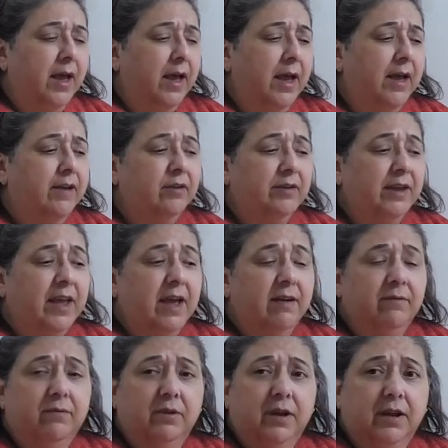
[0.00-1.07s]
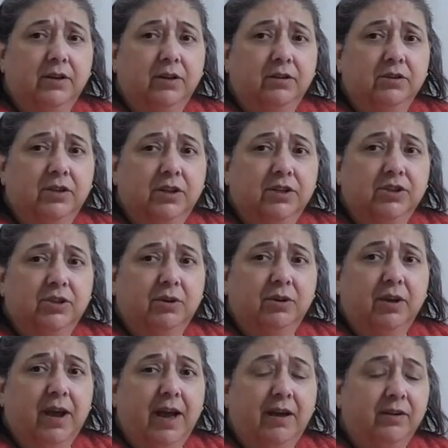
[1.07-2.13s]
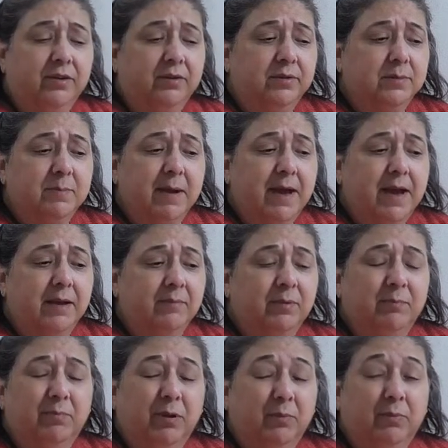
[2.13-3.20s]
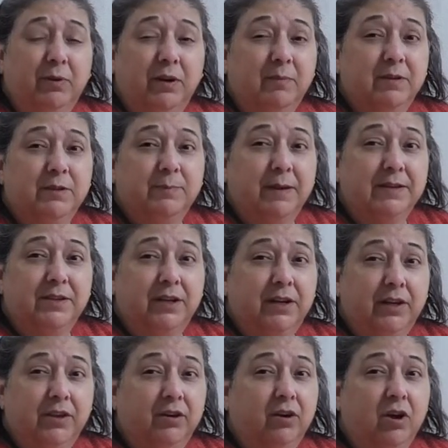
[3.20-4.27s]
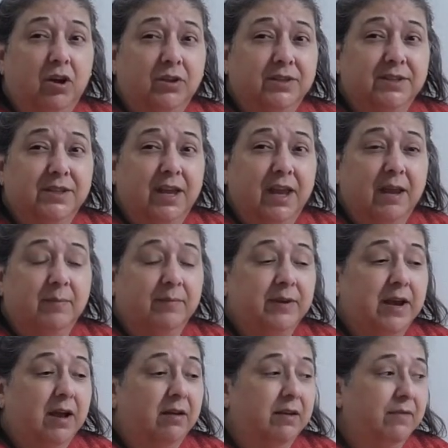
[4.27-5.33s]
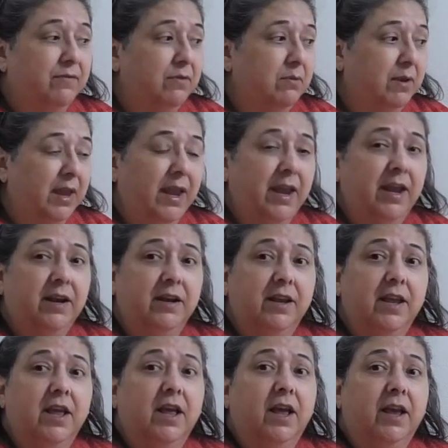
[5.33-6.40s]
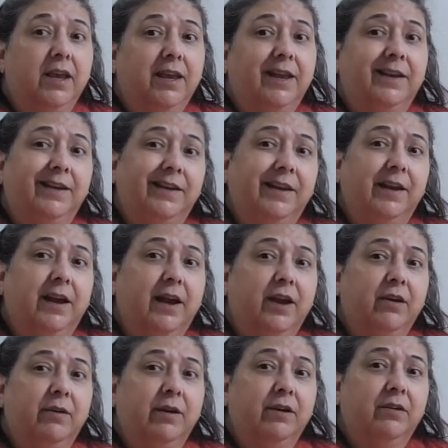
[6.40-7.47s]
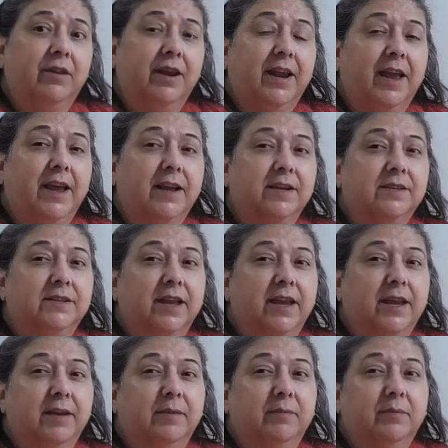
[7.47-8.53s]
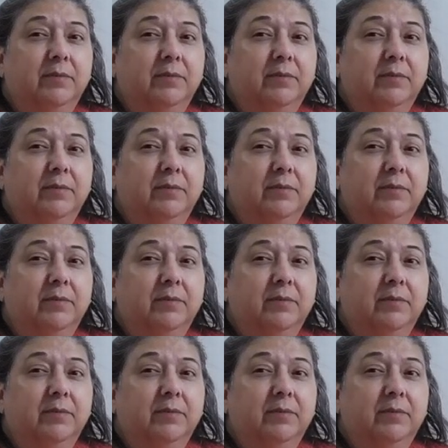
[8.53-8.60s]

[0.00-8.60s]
I only could show you how to use mine, but pretty much basically they're all the same. Now, if you can, get a dehydrator that has a